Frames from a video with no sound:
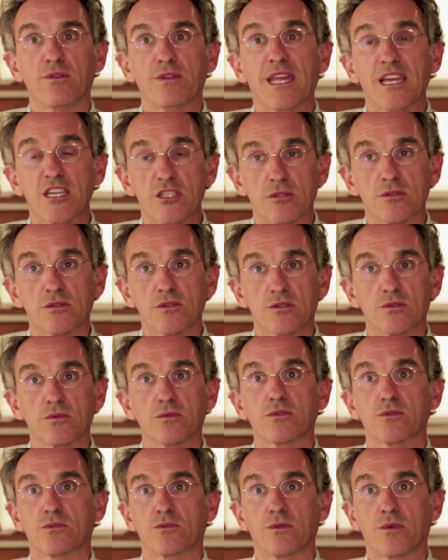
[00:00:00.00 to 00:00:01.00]
nations to
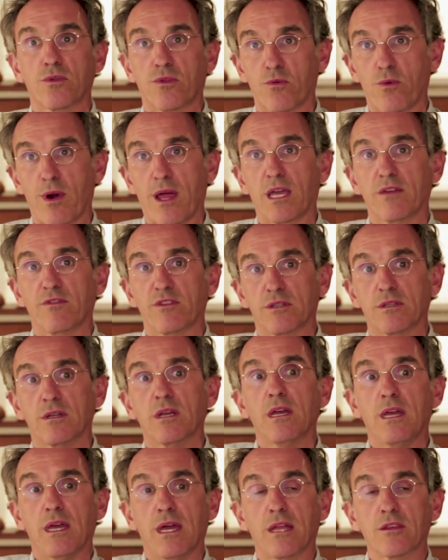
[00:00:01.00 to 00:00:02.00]
thrive and
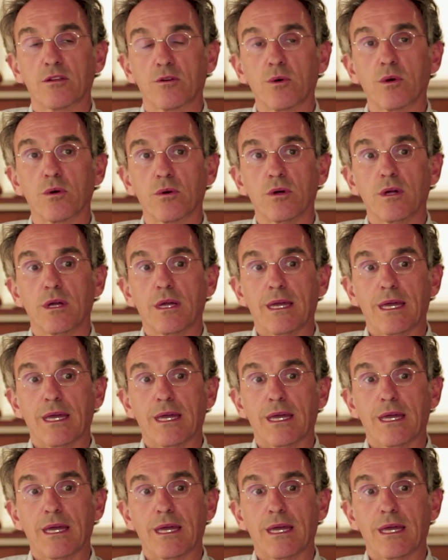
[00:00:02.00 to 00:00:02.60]
grow.